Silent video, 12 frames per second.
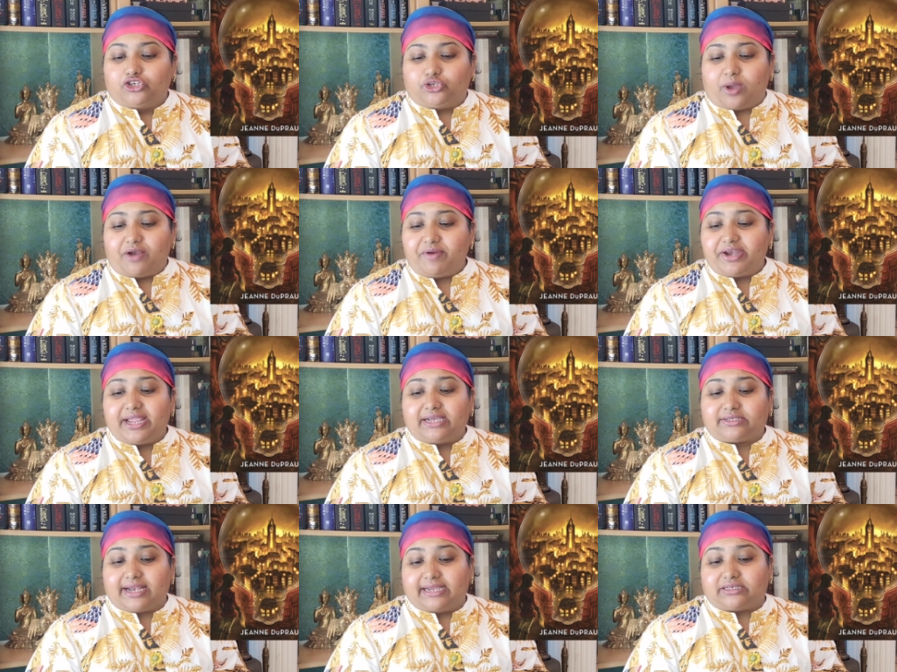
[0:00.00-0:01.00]
200
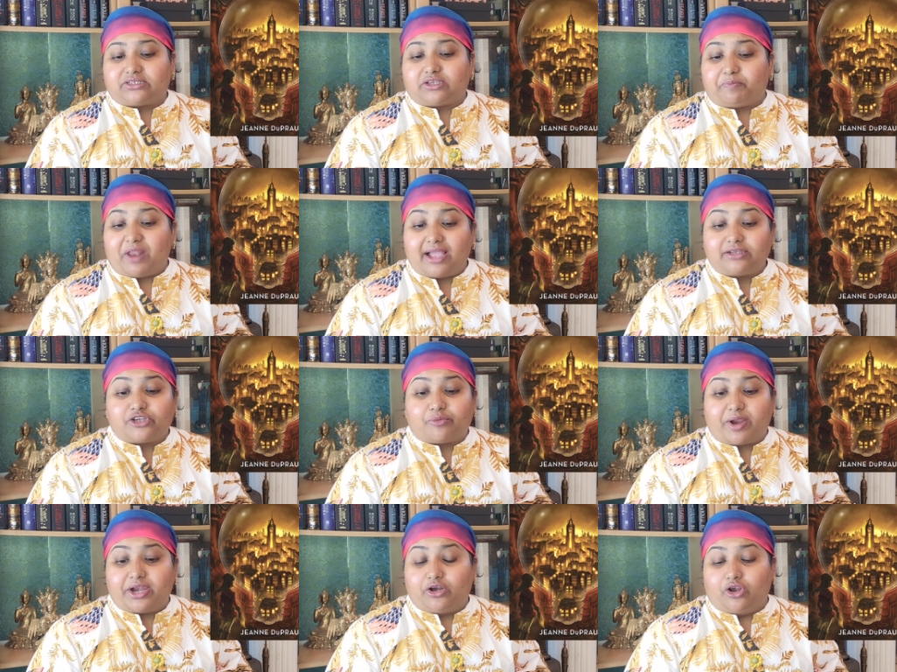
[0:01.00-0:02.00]
years later, supplies
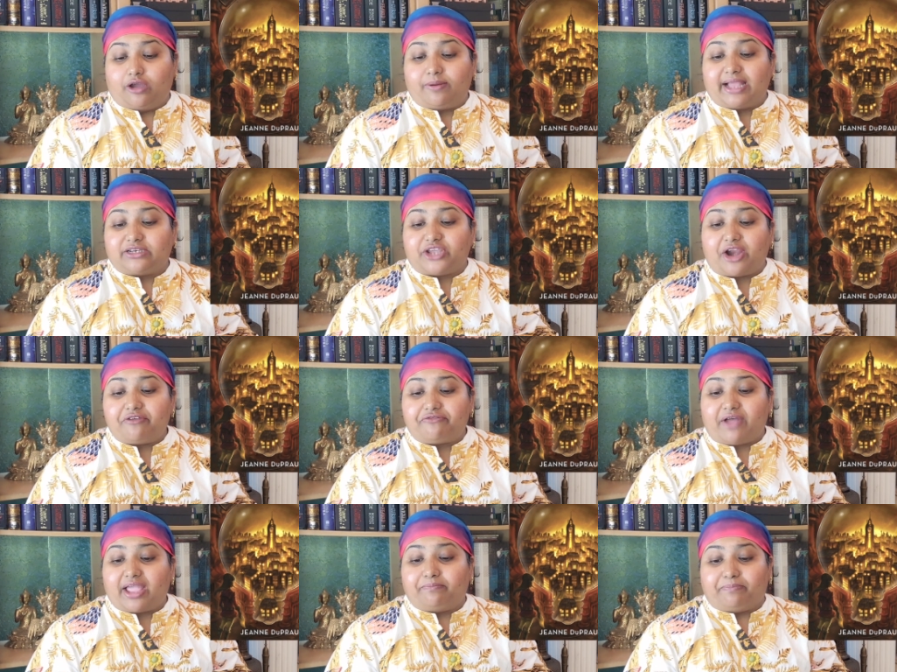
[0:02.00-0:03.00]
are running low and
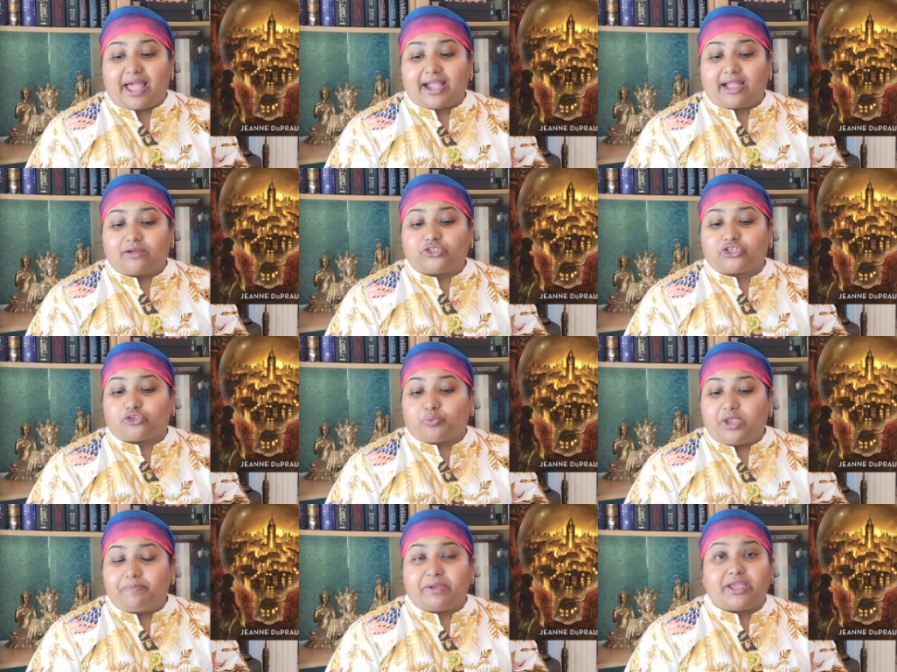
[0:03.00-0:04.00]
terrifying blackouts are
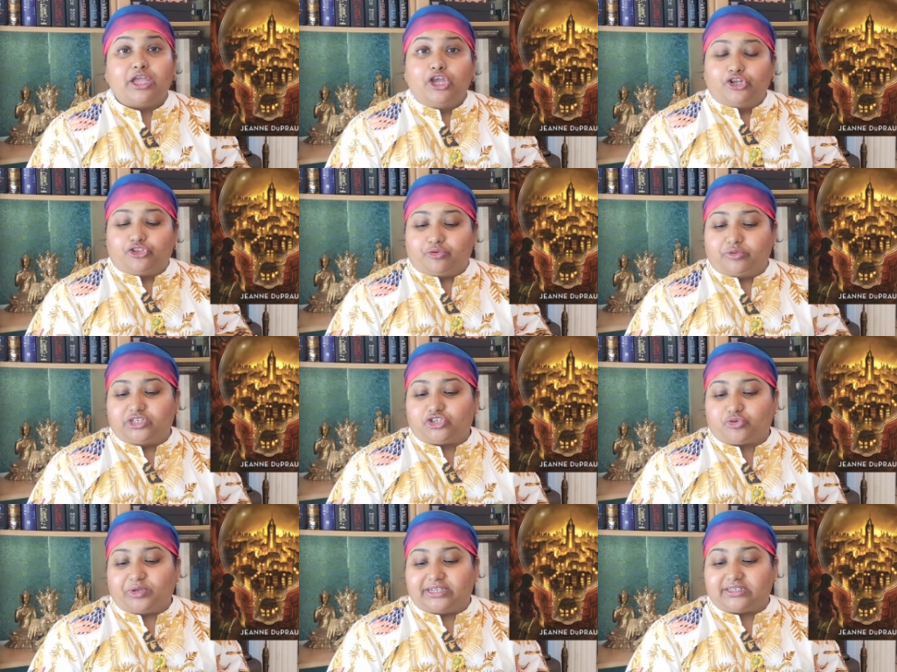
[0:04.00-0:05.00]
sweeping through the
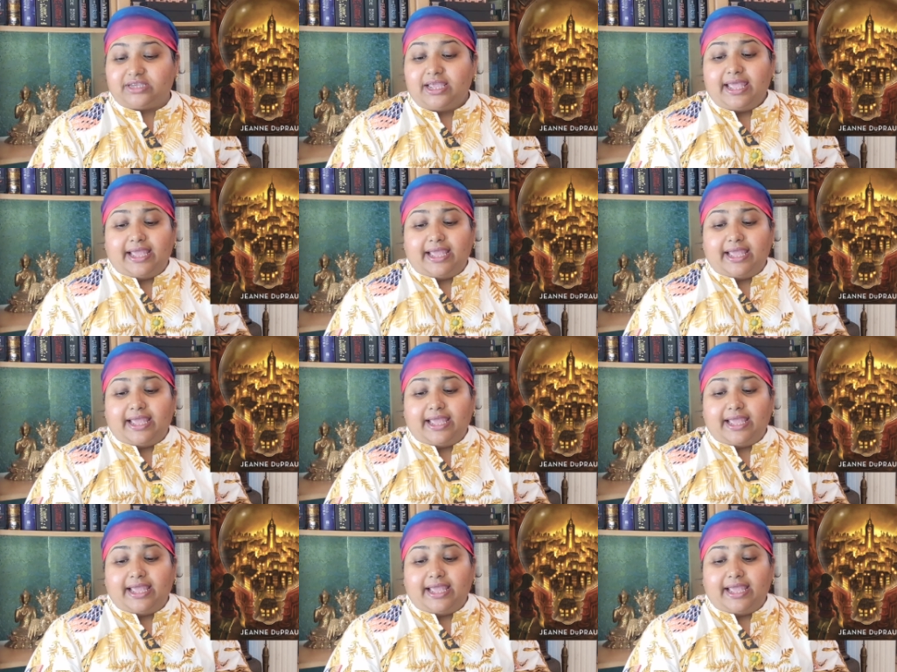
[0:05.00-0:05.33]
streets.